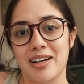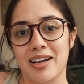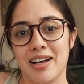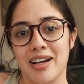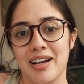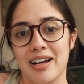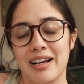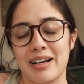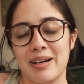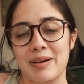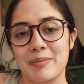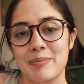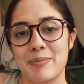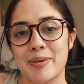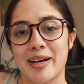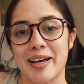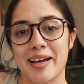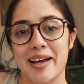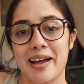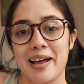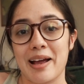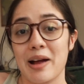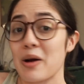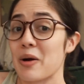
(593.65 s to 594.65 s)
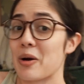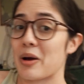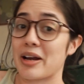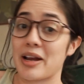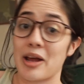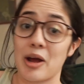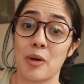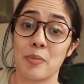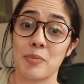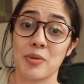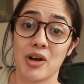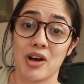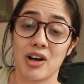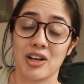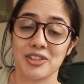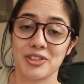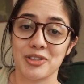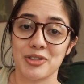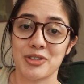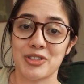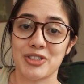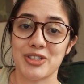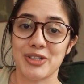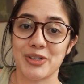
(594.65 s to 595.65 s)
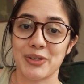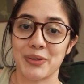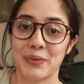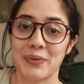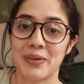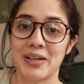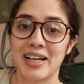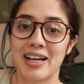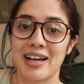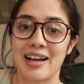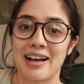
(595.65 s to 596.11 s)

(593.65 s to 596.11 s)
But I hope you all do too.